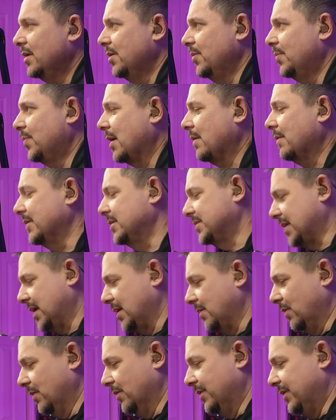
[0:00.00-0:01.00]
probably
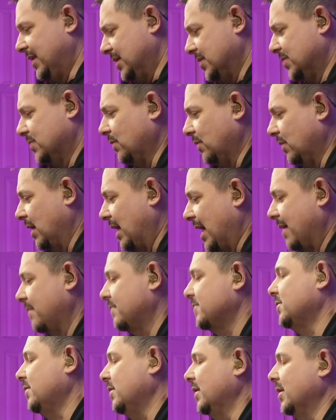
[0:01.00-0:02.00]
say, well, this will
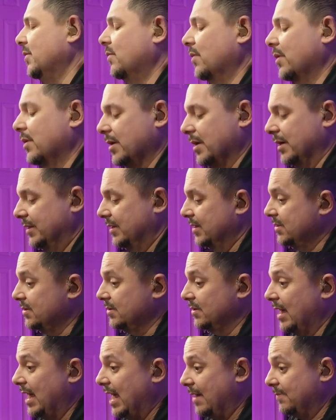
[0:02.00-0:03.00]
absolutely work and
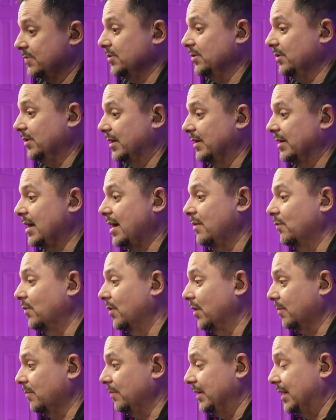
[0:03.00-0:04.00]
this will absolutely not
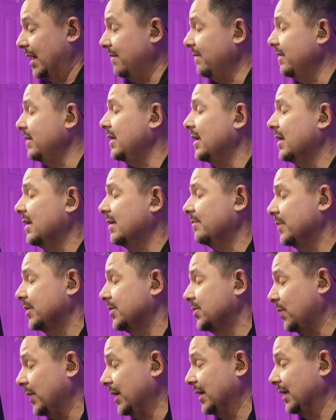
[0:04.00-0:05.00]
work. But everything in
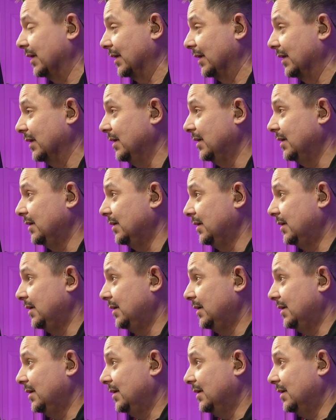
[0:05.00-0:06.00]
between
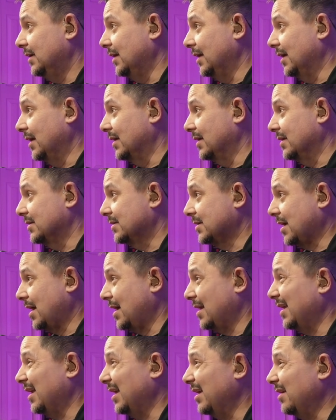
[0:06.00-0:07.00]
is
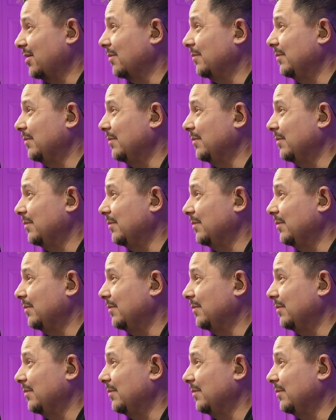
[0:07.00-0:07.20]
kind of hit or